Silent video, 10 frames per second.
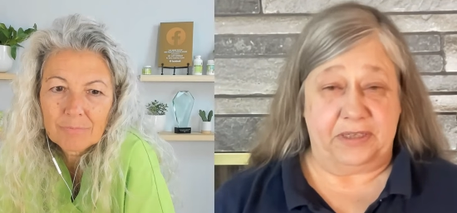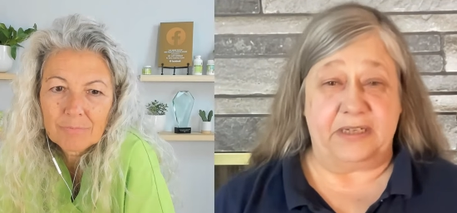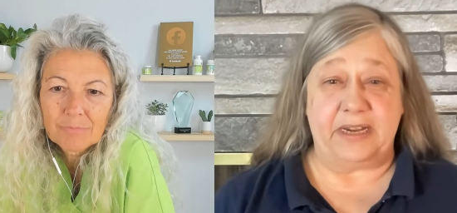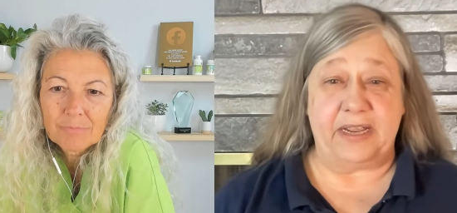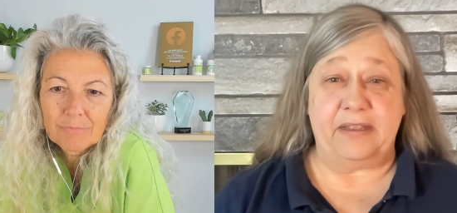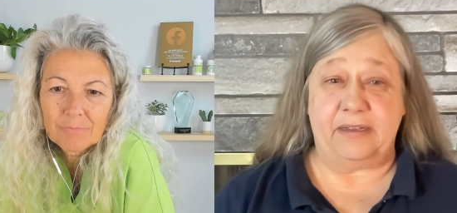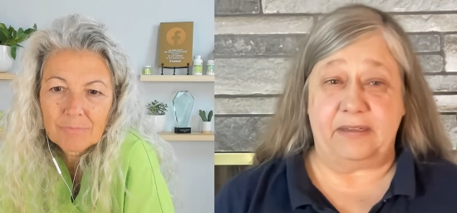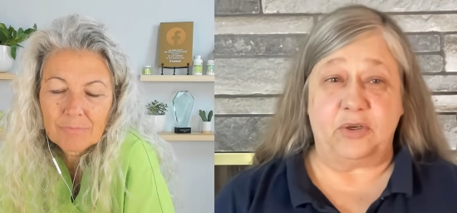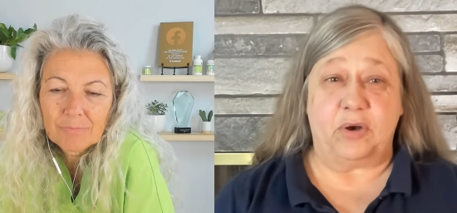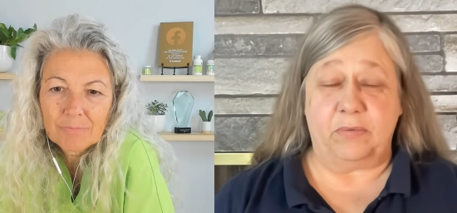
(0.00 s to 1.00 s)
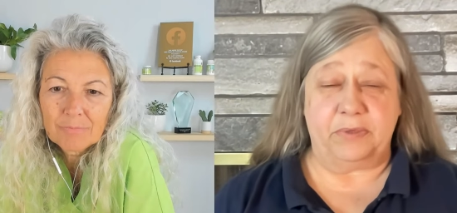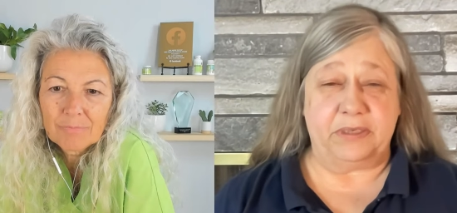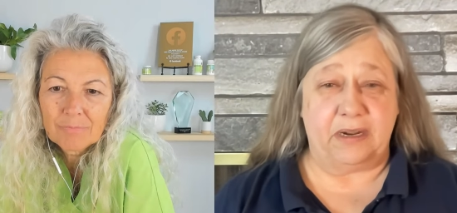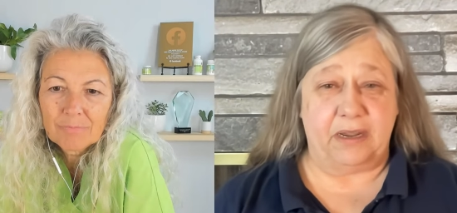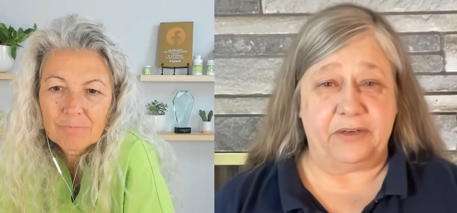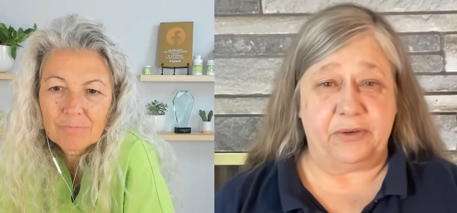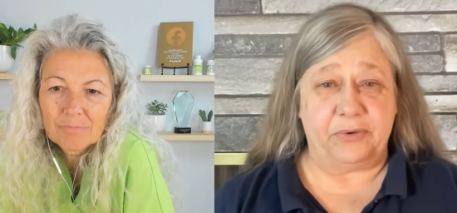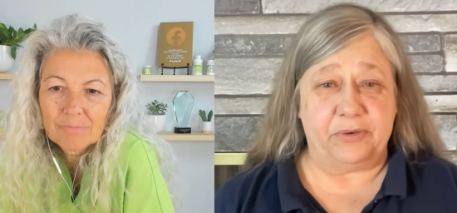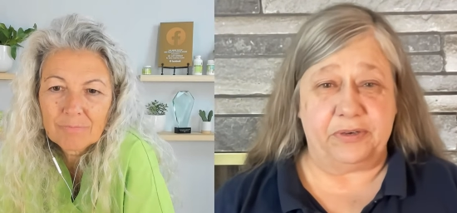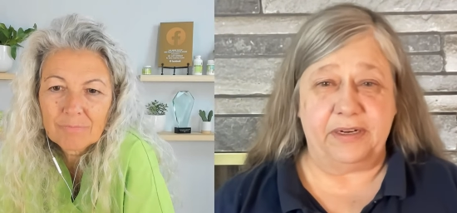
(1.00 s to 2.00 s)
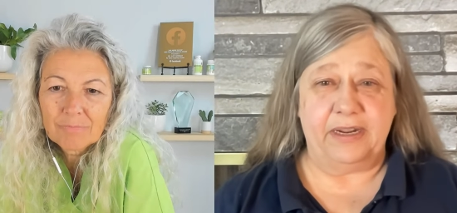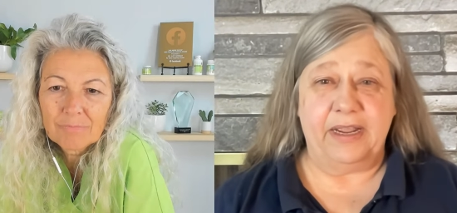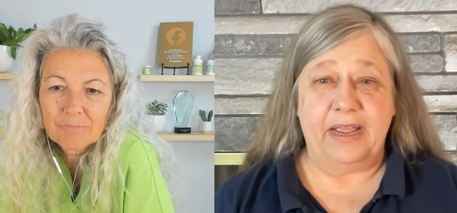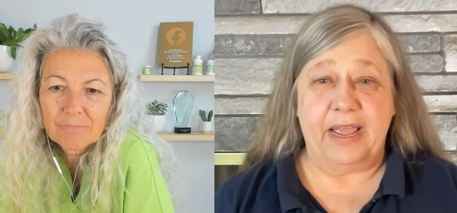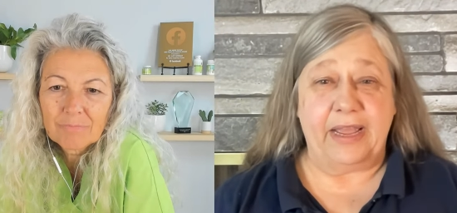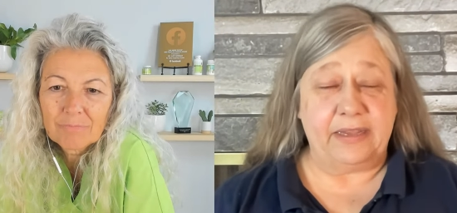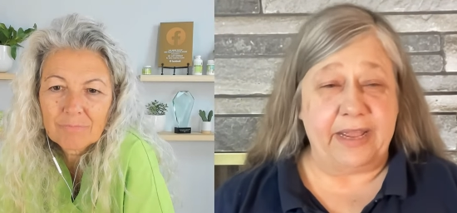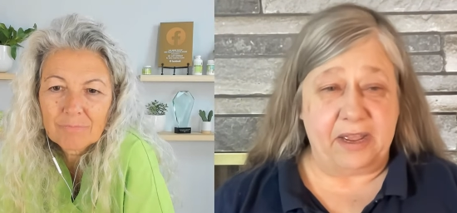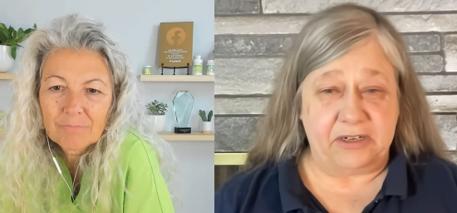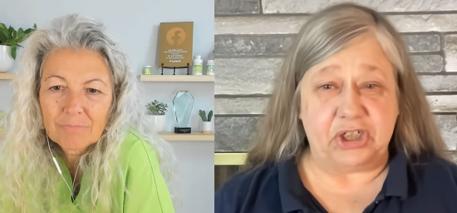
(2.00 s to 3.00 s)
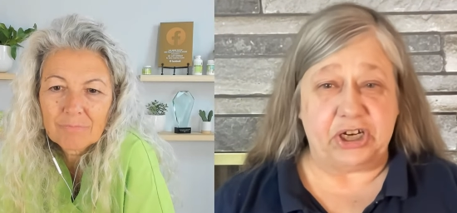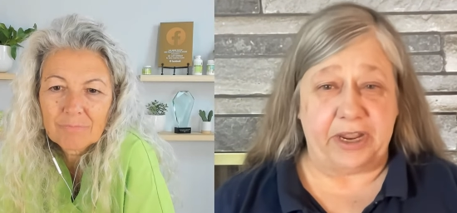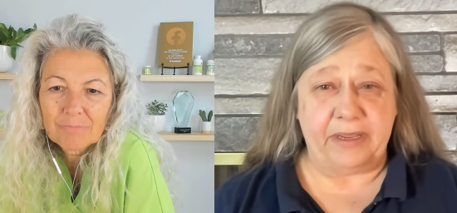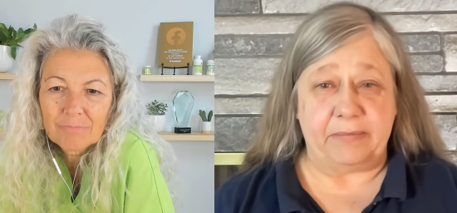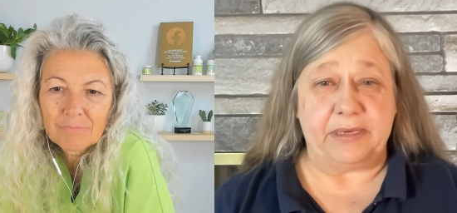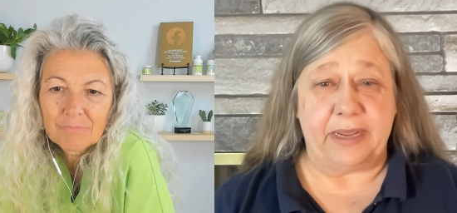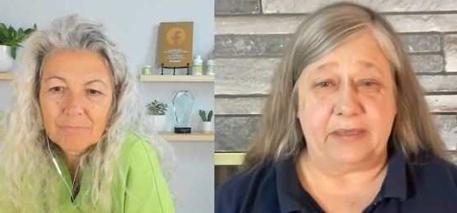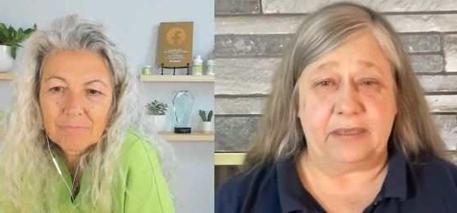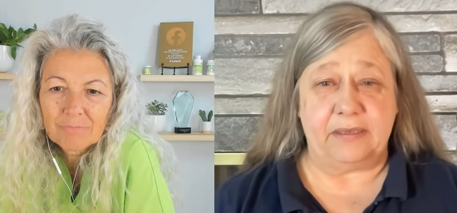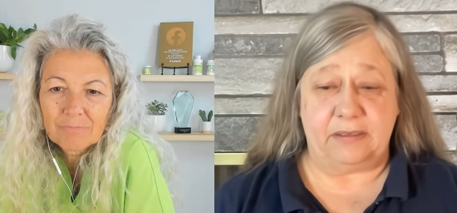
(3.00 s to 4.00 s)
Speaker 1: see that the dog was not neutered, and they got shamed at the